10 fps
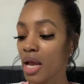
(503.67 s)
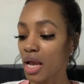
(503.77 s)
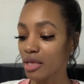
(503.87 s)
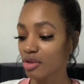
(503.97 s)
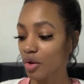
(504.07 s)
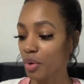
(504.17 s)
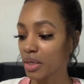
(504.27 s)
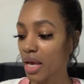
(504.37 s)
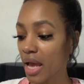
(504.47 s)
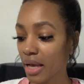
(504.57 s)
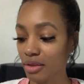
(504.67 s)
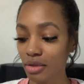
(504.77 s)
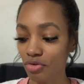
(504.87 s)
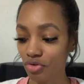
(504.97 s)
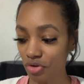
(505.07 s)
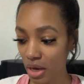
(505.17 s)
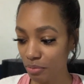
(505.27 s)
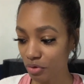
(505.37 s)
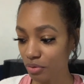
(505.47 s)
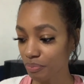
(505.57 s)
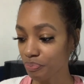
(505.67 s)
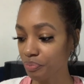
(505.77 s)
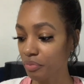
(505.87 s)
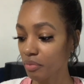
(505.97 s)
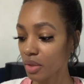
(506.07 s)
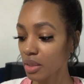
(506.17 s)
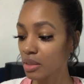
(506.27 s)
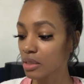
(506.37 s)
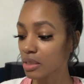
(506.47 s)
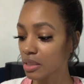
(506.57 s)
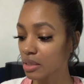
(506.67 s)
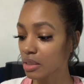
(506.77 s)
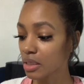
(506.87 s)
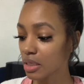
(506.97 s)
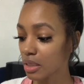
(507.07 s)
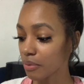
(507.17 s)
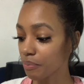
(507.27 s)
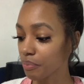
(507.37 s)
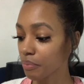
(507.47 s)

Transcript: And so in Acts chapter 16,